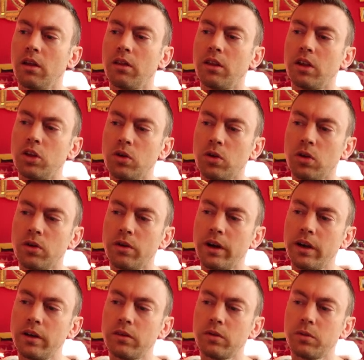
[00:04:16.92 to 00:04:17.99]
the yaw
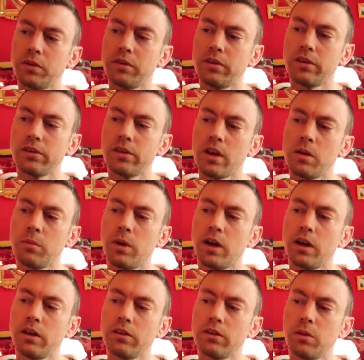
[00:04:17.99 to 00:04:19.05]
rate was the same
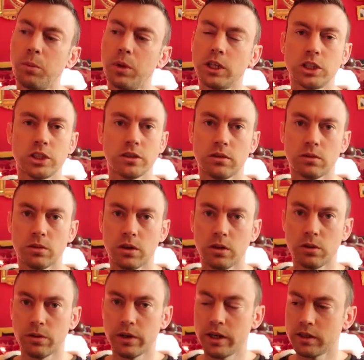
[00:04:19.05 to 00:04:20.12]
as the pitch and the
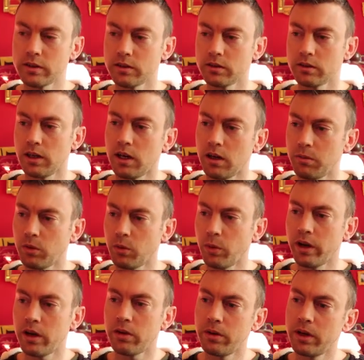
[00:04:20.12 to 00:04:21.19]
roll rate. The
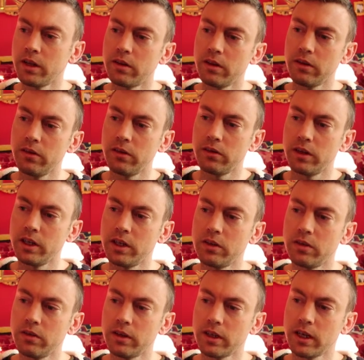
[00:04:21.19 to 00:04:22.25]
way to read this is
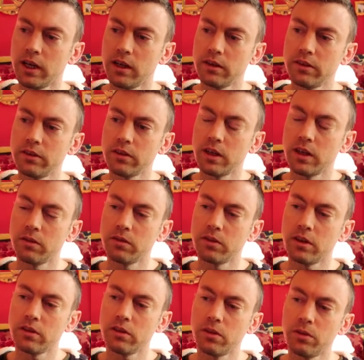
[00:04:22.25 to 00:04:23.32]
each of the colors gives
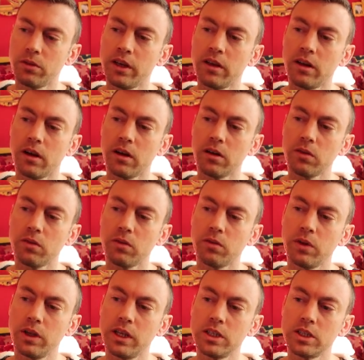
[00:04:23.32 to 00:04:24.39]
us a readout
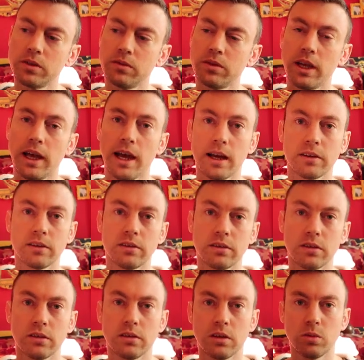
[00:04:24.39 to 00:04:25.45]
for each of the
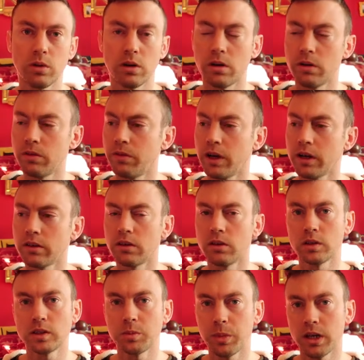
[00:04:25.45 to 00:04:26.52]
axes that we are affecting
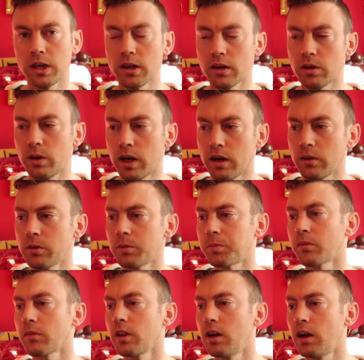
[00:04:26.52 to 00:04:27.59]
or spinning around.
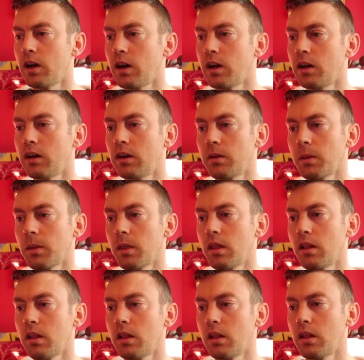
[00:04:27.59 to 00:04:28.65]
So
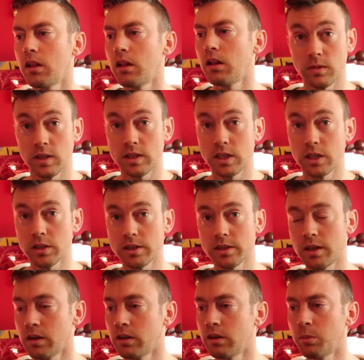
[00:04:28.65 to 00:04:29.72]
you'll
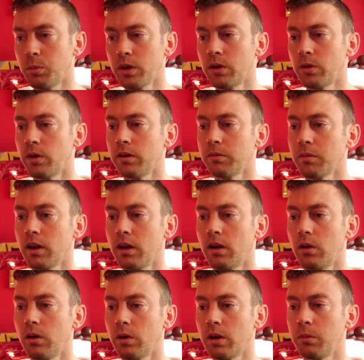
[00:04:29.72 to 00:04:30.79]
see on the blue one,
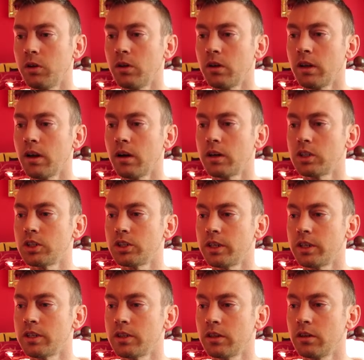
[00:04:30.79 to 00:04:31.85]
what I'm doing here is
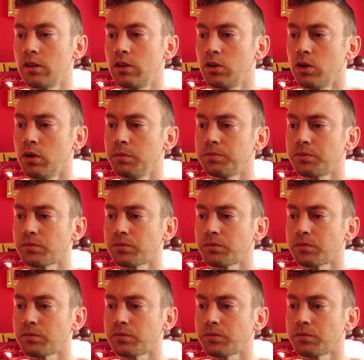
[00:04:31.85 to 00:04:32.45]
changing the yaw.